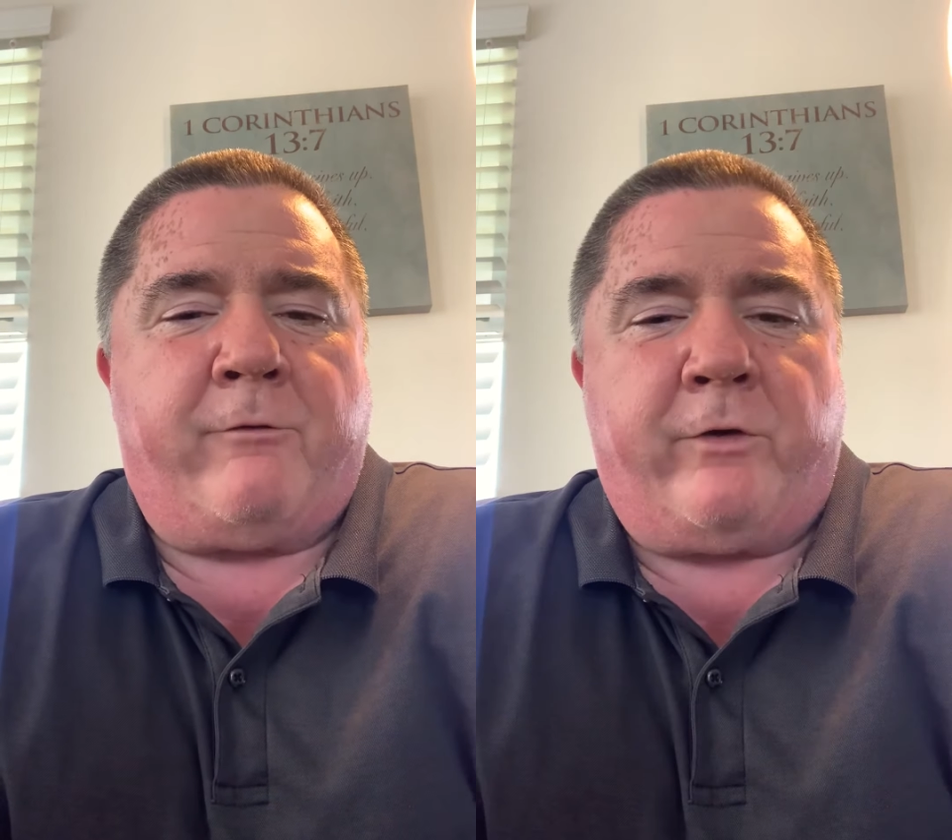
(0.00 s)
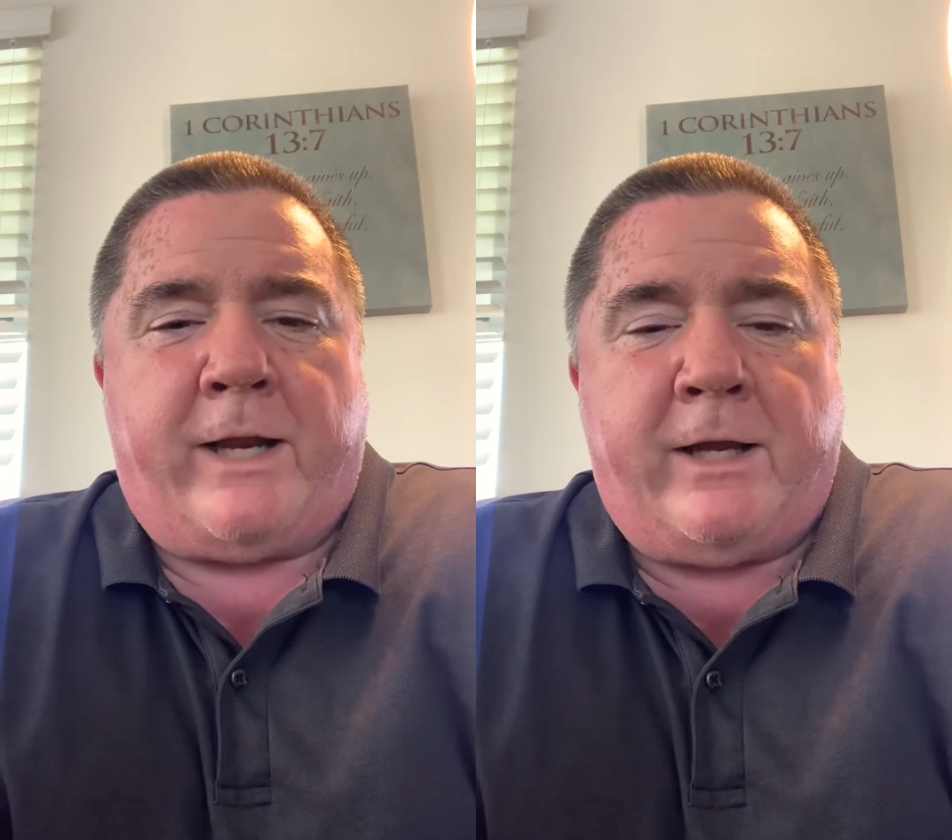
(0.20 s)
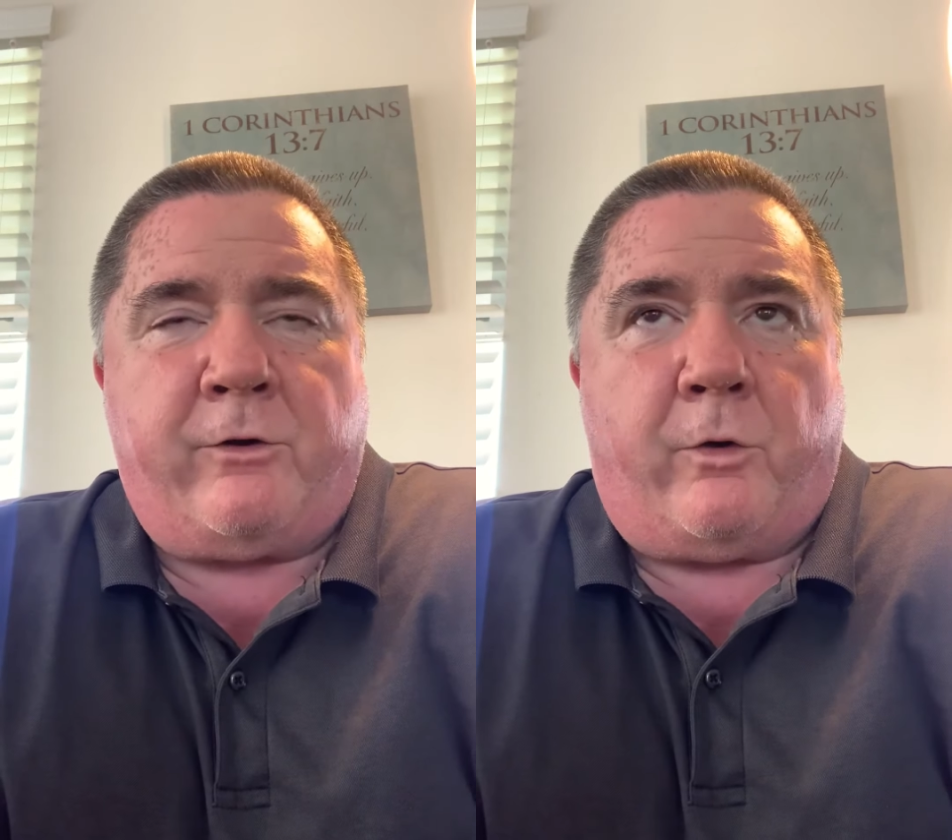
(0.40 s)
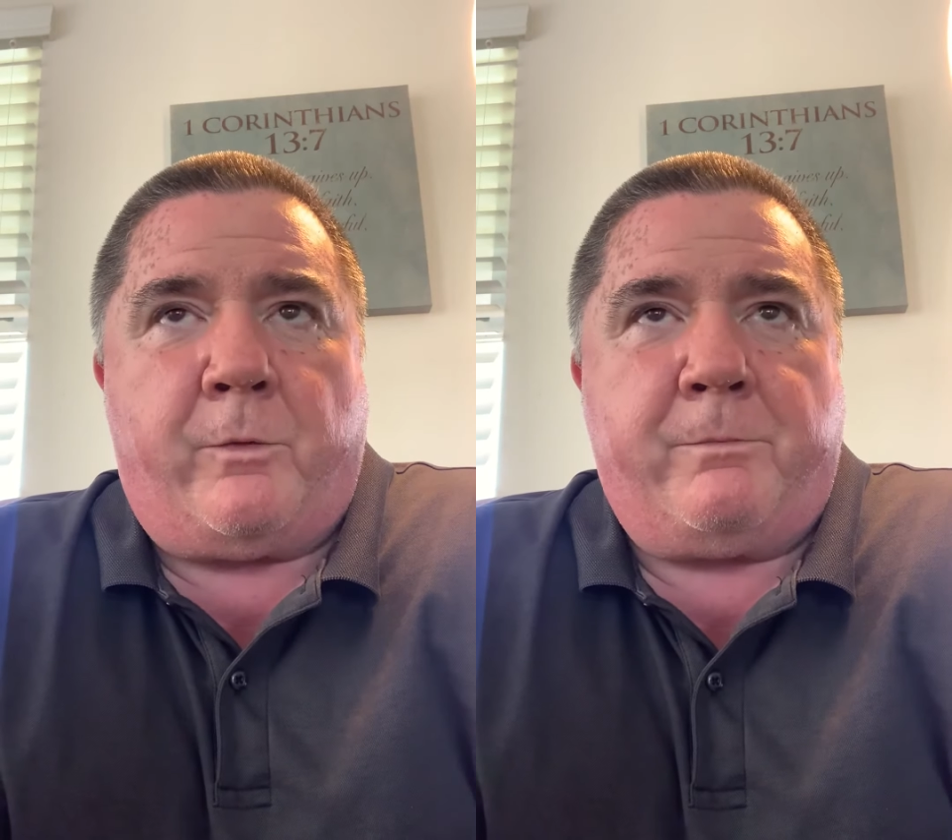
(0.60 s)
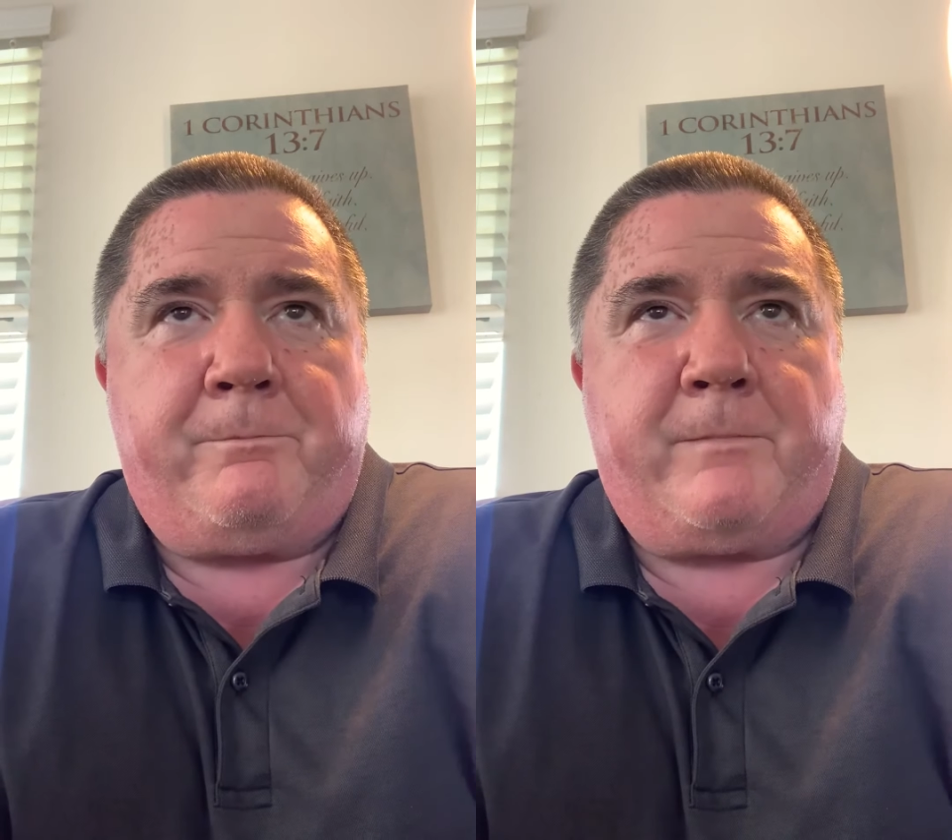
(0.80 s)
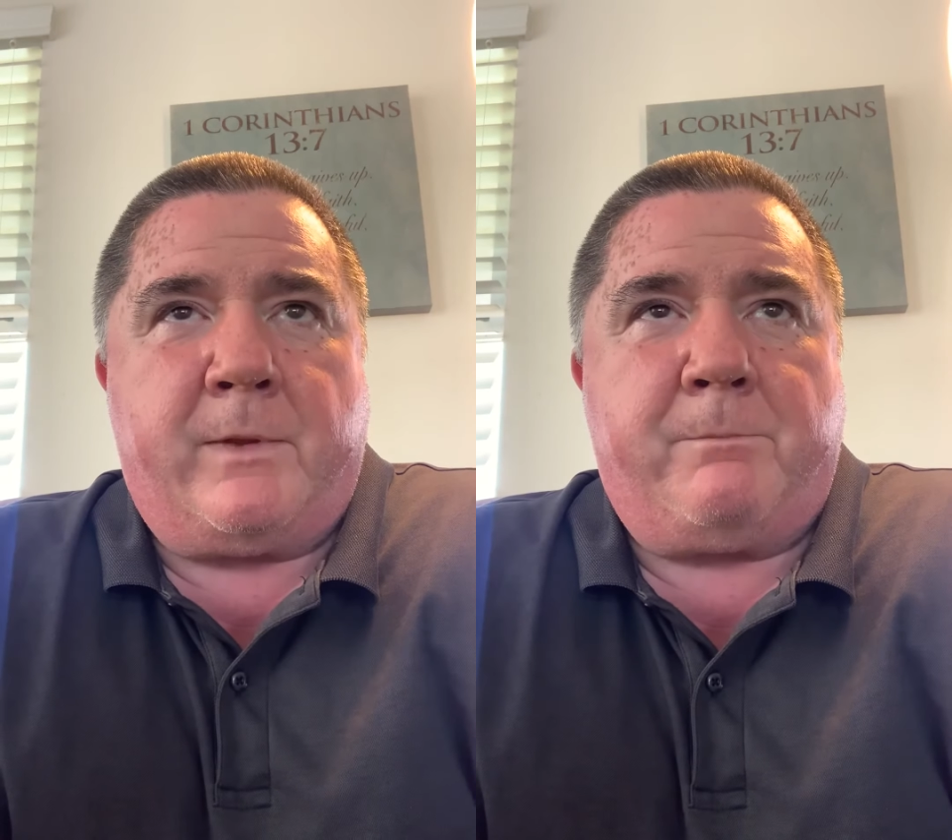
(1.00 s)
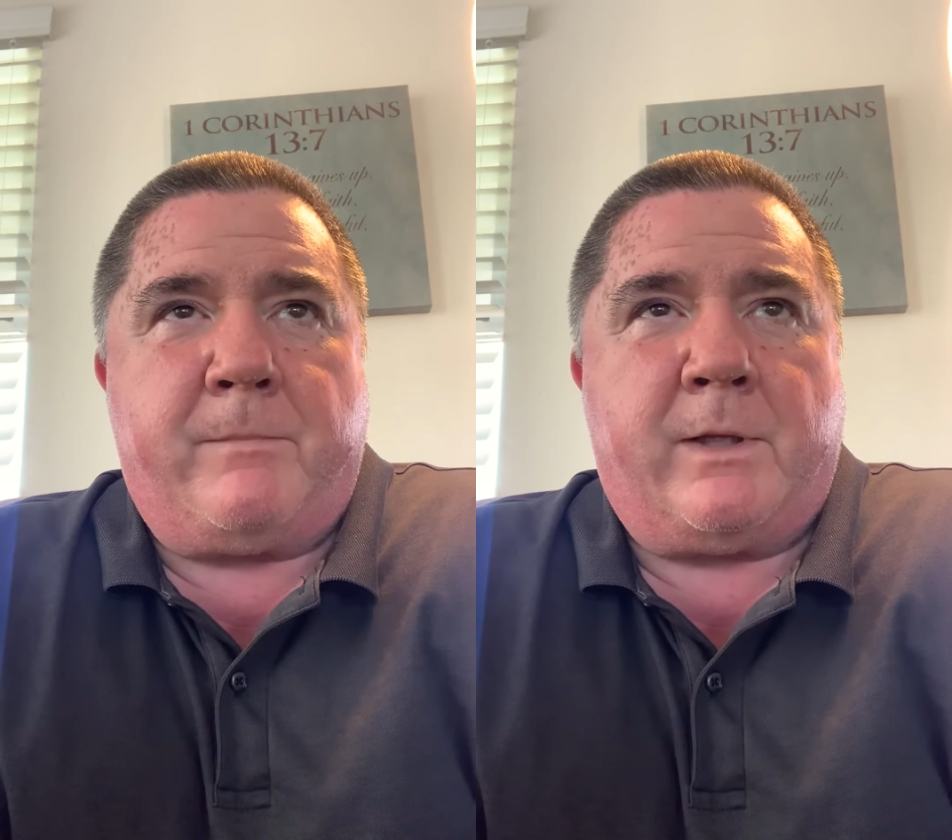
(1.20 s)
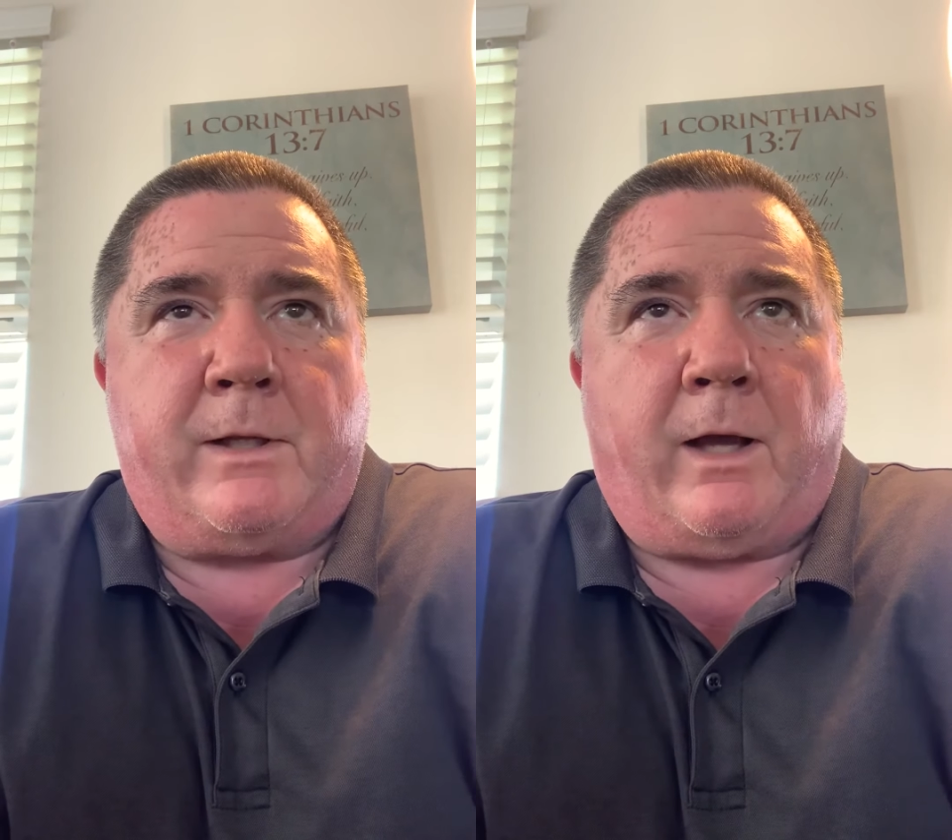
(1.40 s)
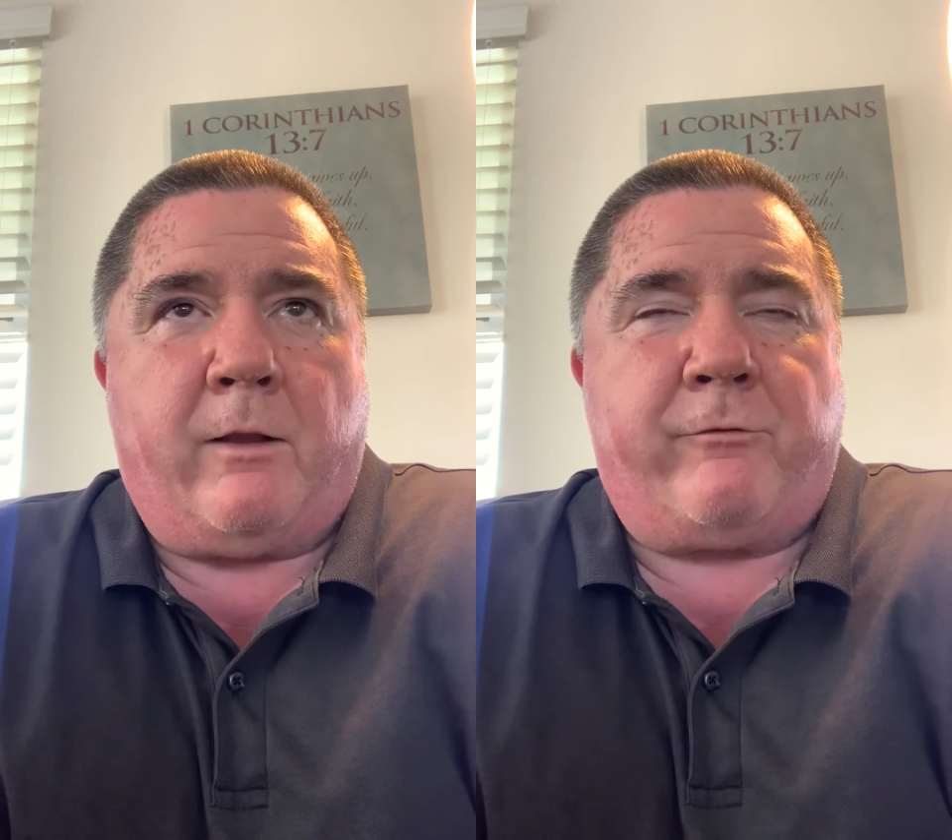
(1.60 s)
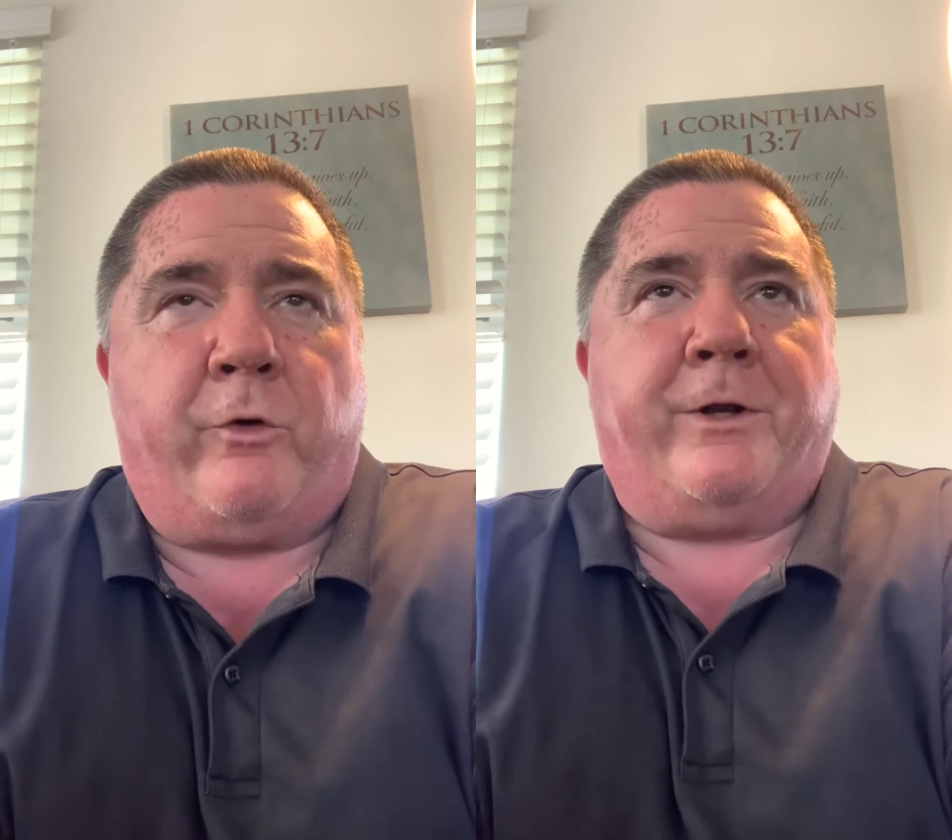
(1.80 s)
Fernando,
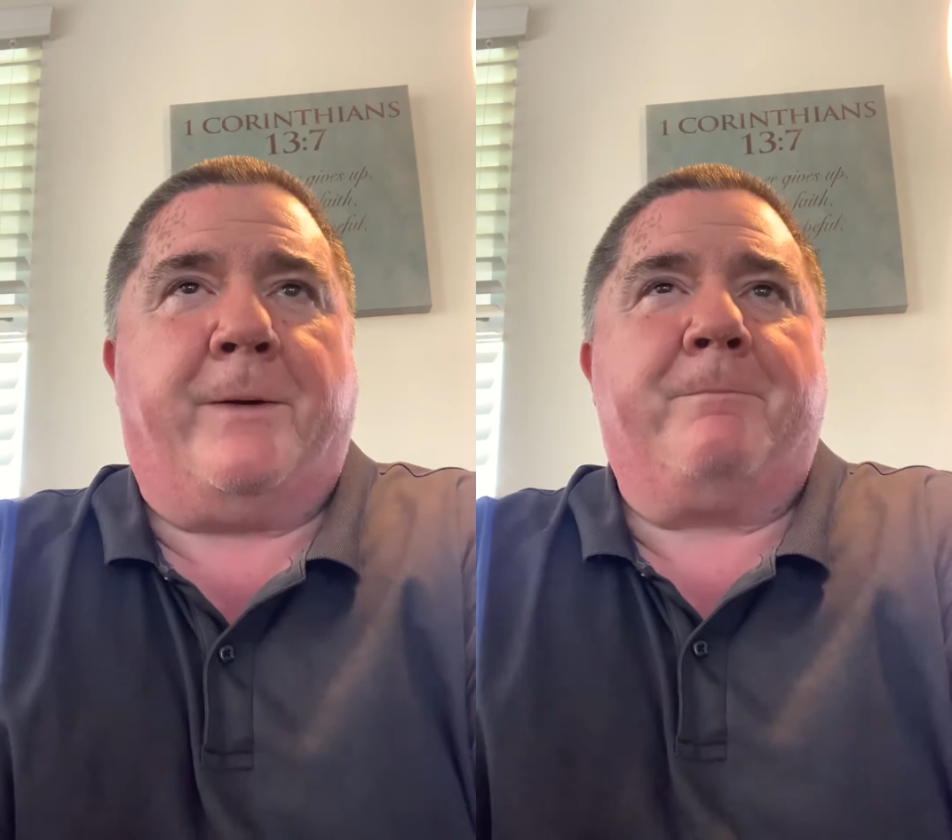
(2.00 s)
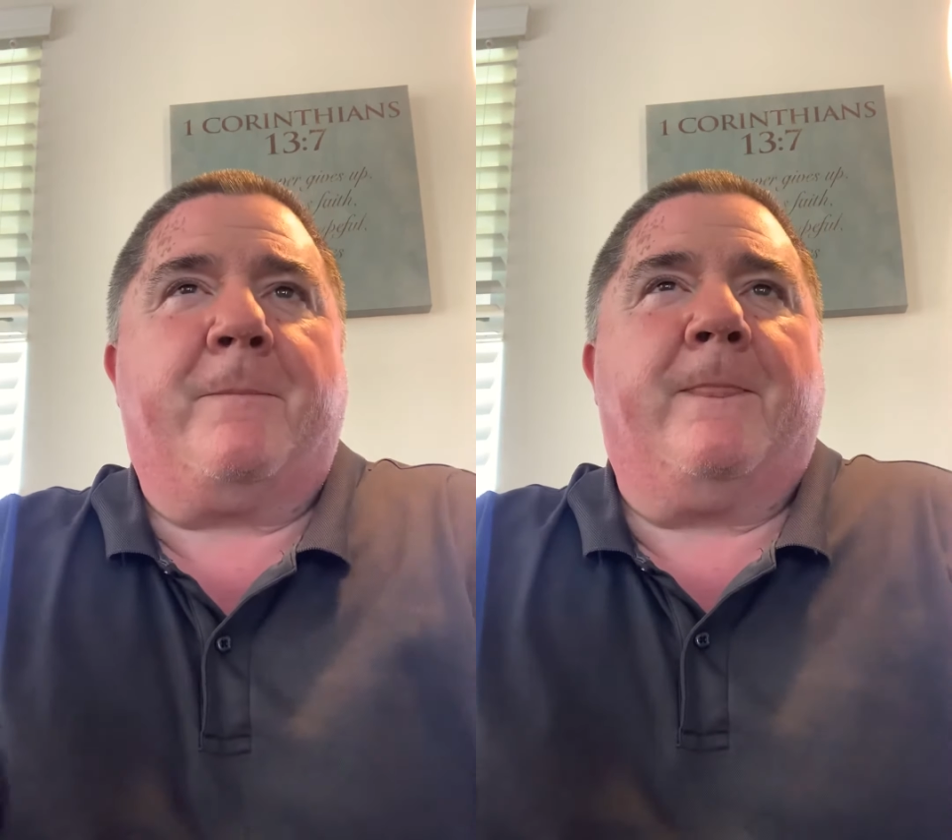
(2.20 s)
California.